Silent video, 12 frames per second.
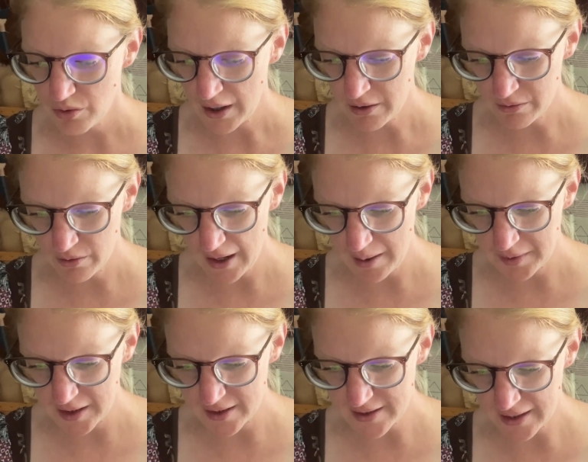don't know how many
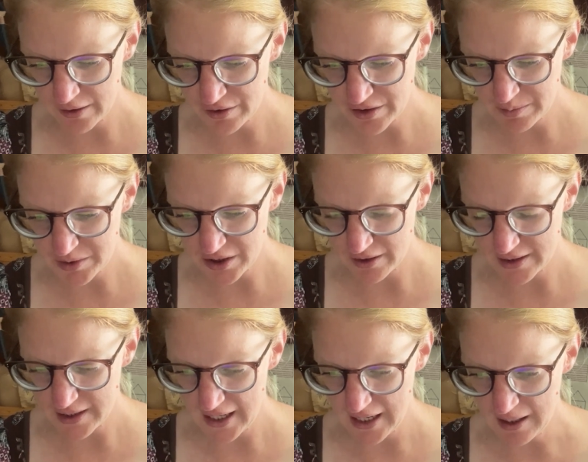designers I'm sharing
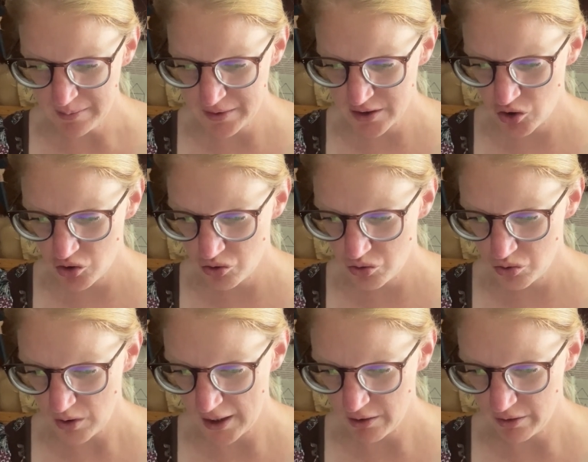today. I
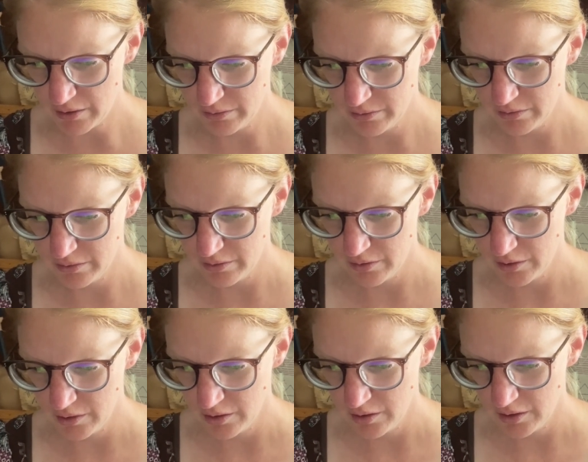don't know.
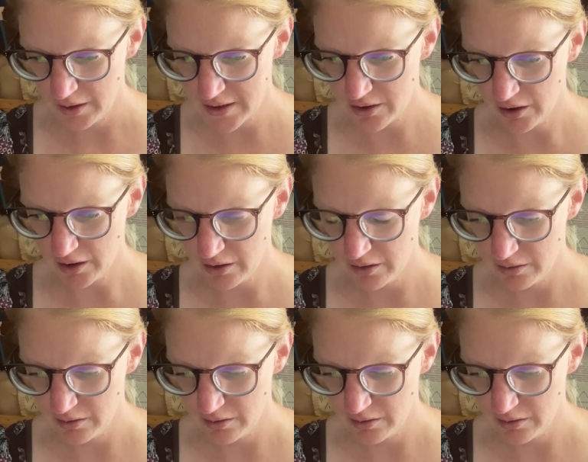Let's look.